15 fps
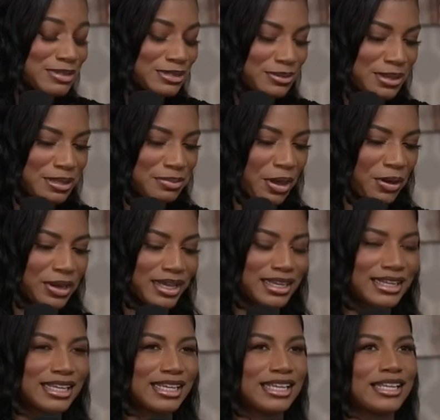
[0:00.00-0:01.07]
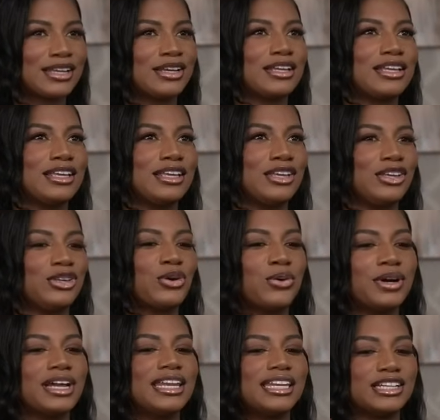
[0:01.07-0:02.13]
to him as well about it.
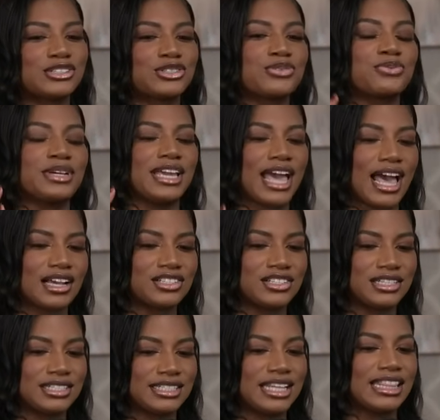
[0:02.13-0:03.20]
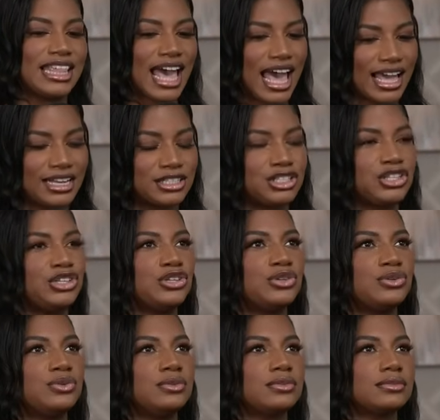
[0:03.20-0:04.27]
Your initial reaction to that, do
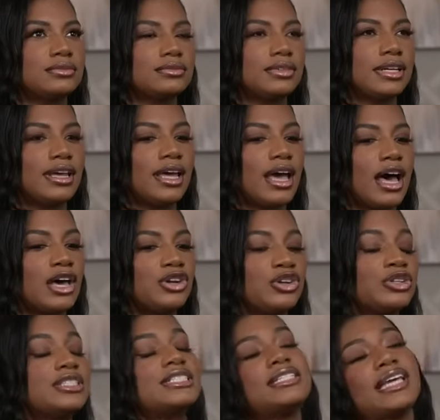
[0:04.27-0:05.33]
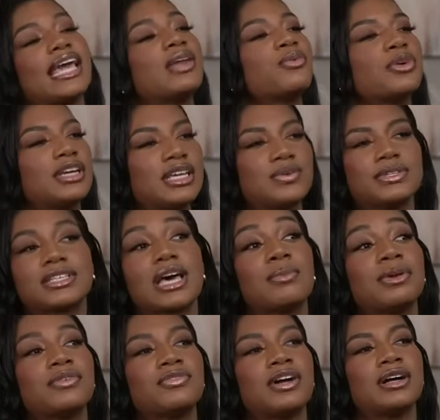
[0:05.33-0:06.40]
you understand where he was
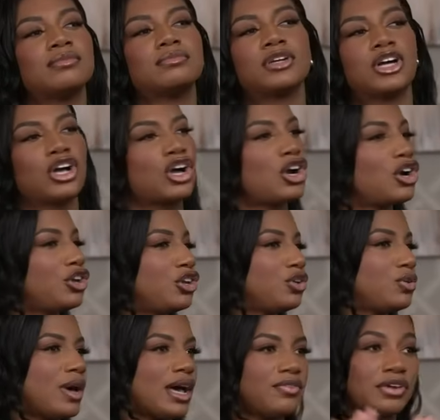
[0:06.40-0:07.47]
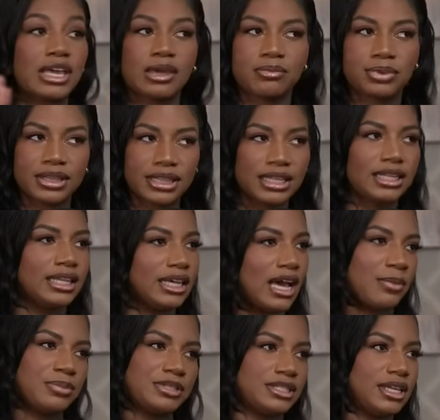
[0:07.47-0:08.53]
coming from, or you have a completely
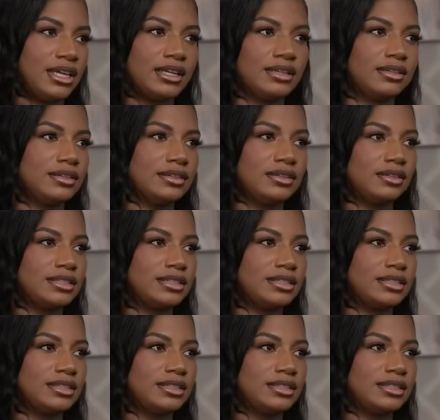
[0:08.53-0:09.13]
opposite